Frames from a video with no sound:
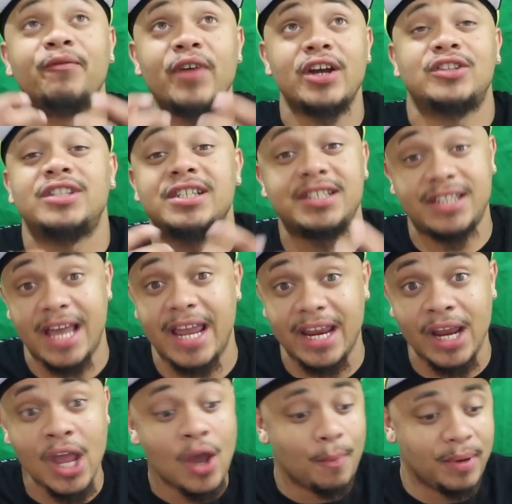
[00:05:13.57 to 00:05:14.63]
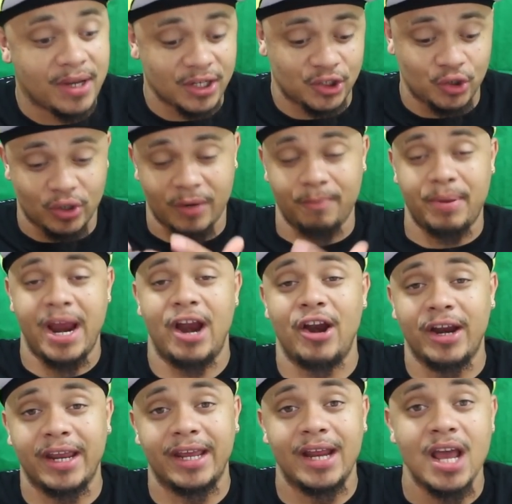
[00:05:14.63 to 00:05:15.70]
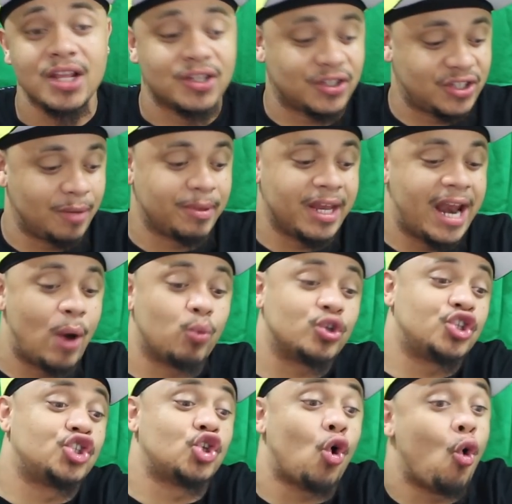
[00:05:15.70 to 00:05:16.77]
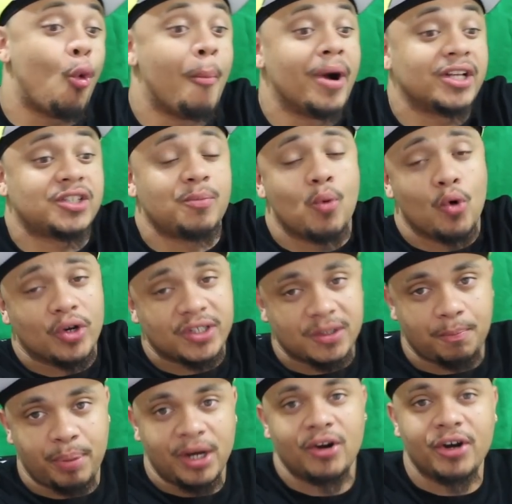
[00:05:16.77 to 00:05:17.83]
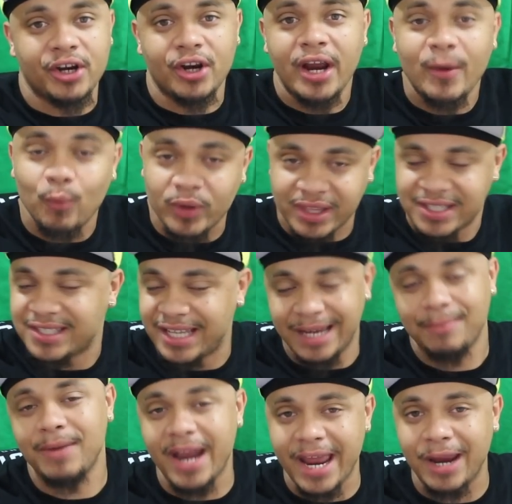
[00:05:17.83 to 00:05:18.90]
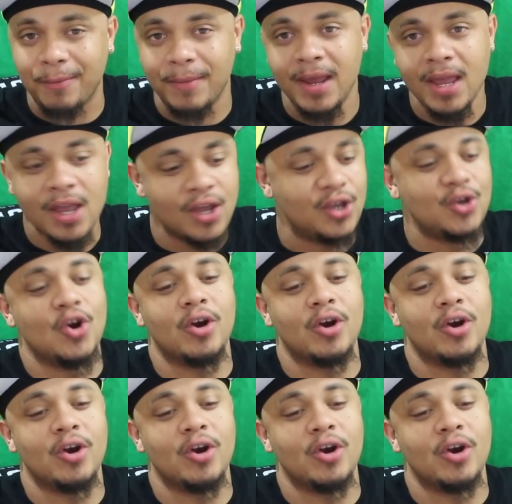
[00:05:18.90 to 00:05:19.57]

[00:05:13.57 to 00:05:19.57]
It's unfair to say because you're comparing it to something that was so much more superior with the same name.